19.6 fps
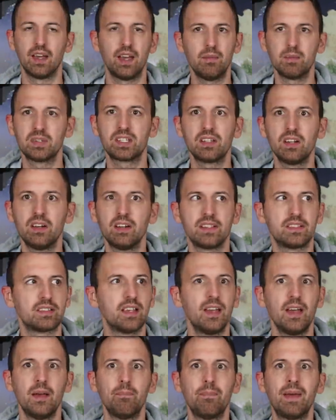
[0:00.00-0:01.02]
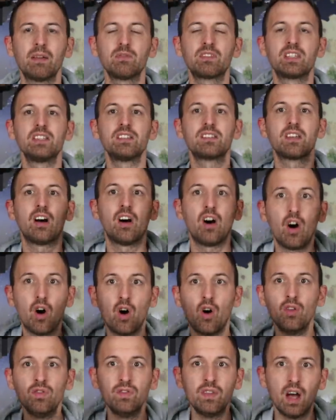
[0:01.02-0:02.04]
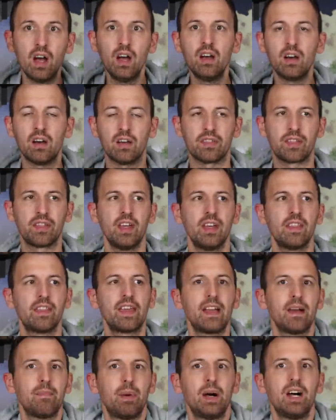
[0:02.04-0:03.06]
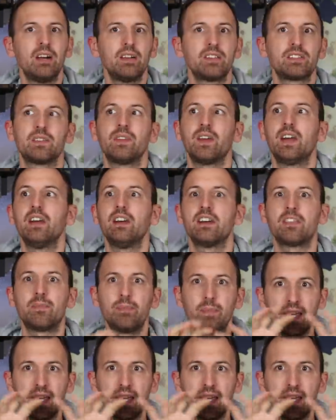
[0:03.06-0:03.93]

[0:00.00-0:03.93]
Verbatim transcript: And besides, mountains are on Earth. They are part of Earth